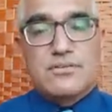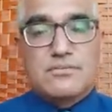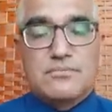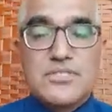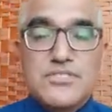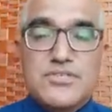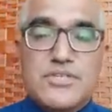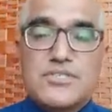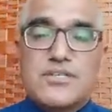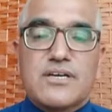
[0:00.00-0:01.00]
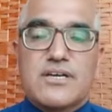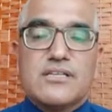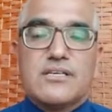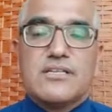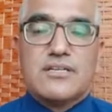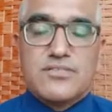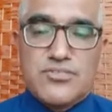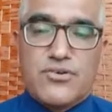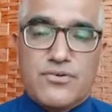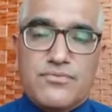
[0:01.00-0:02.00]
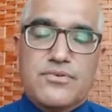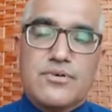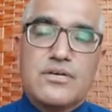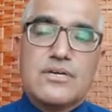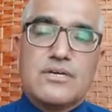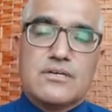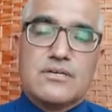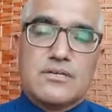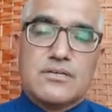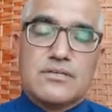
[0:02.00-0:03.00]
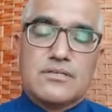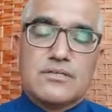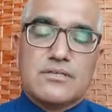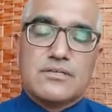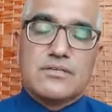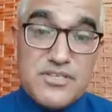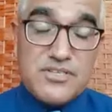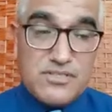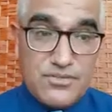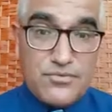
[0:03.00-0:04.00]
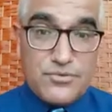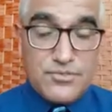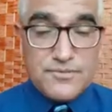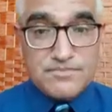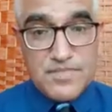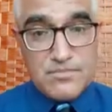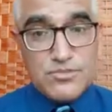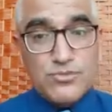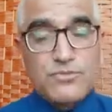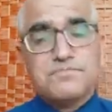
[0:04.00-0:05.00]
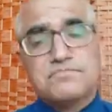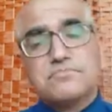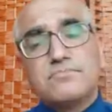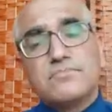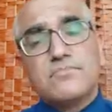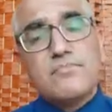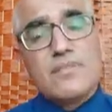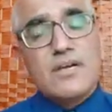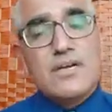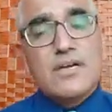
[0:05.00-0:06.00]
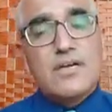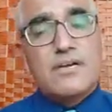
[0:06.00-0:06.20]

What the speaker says: injuries or any other sort of in the foot. Number two, if the